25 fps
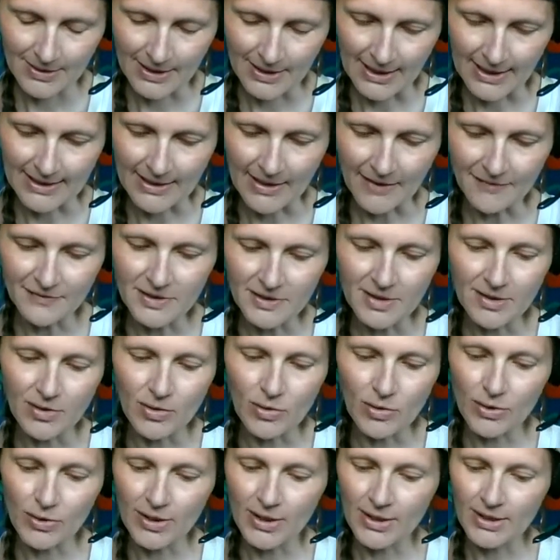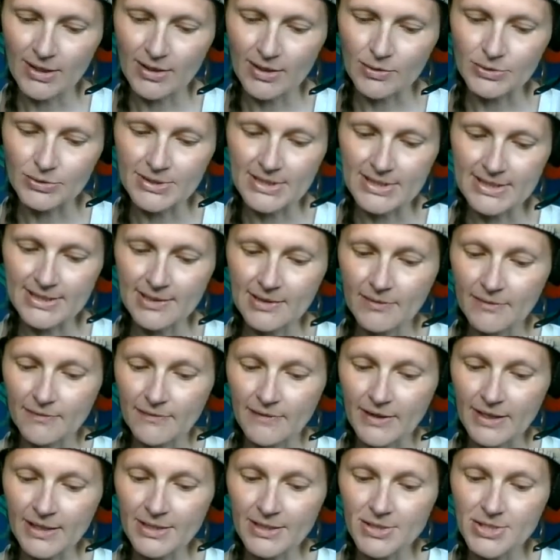And after going on this
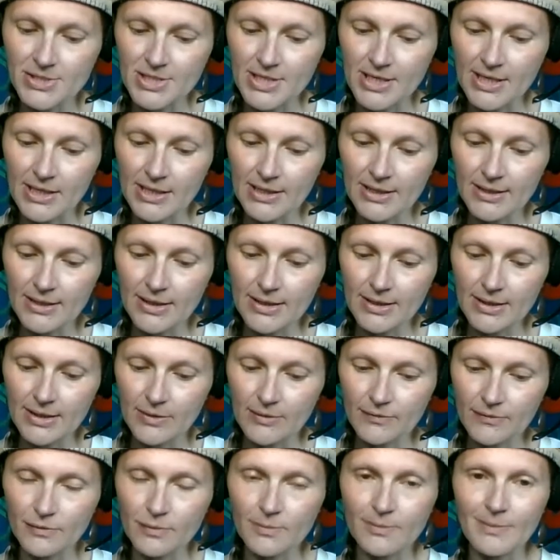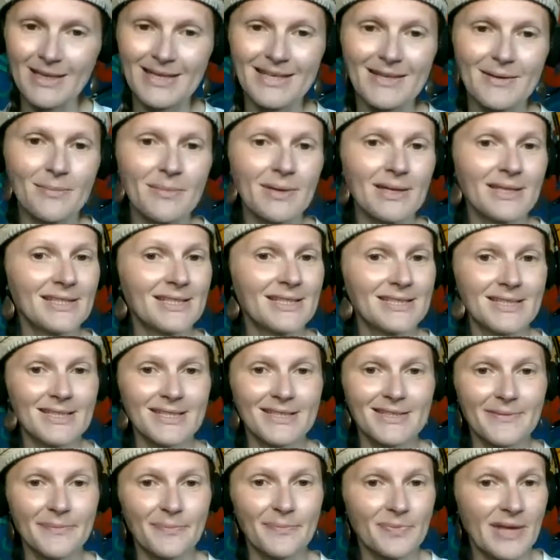adventure for many,
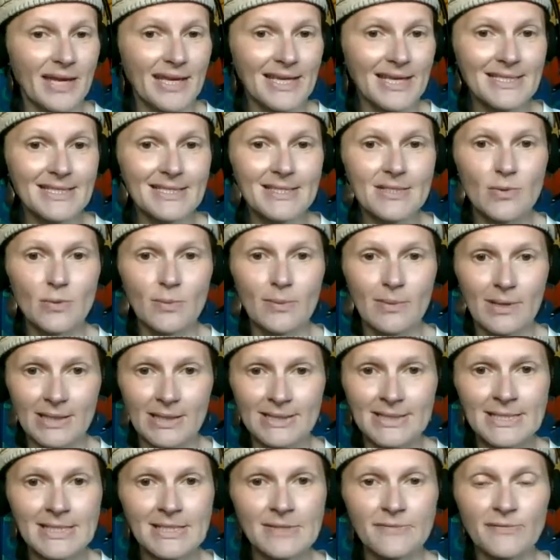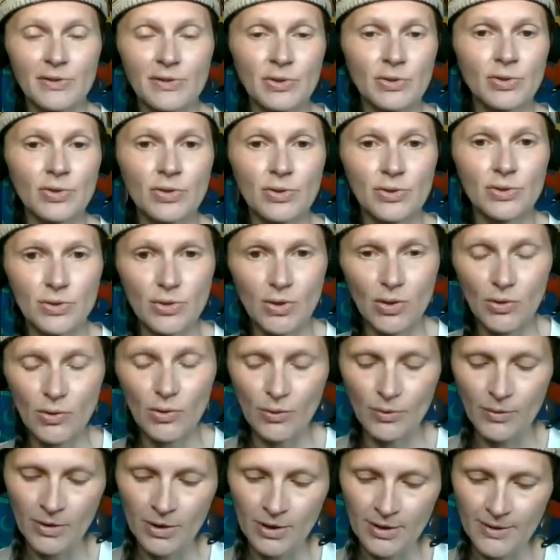many days or months, we don't
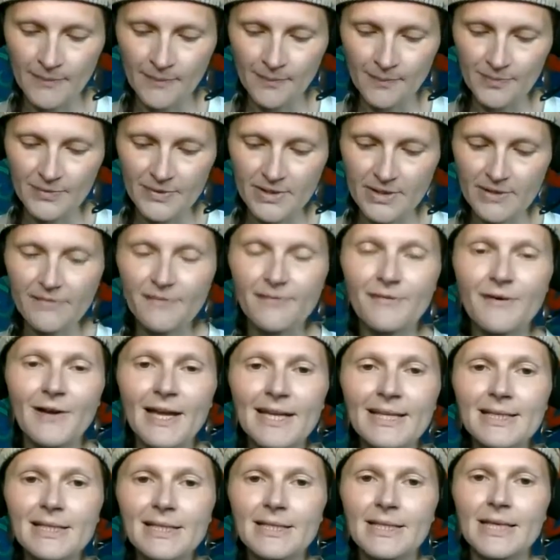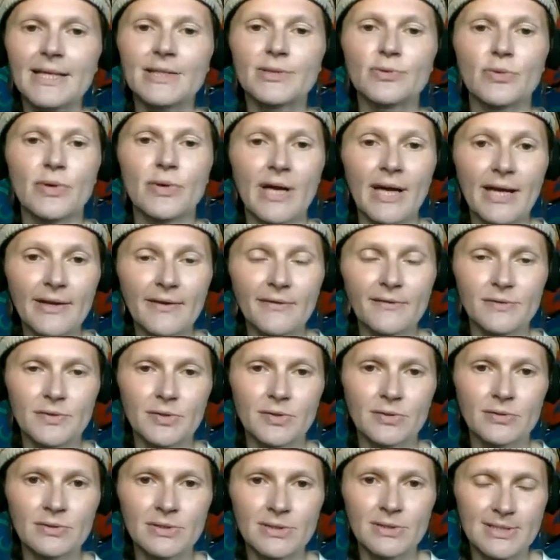know, they finally arrived
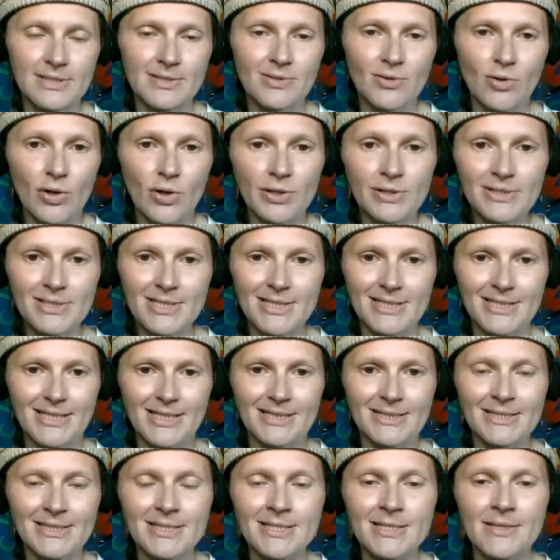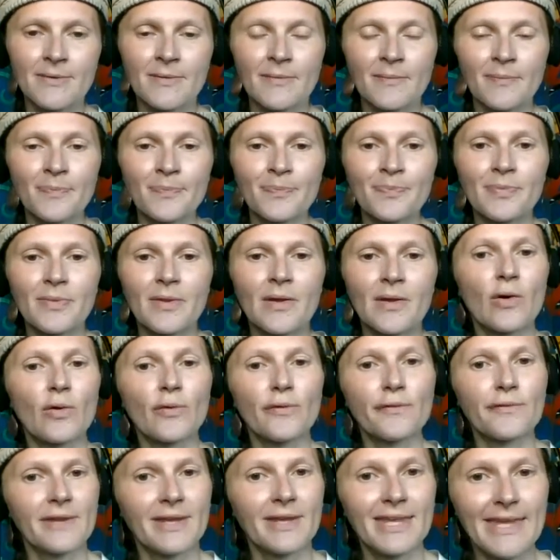on this continent
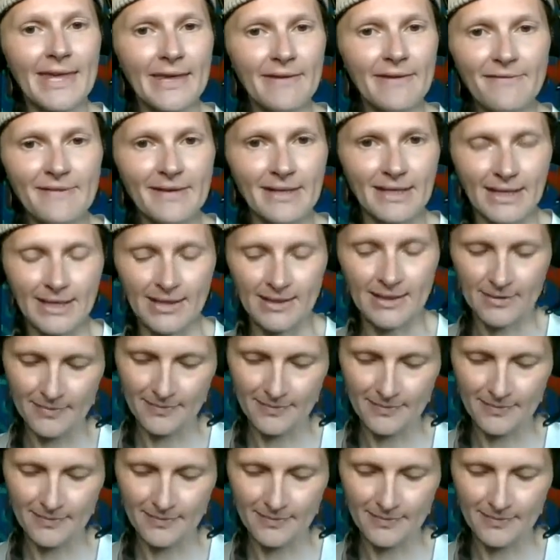of giving.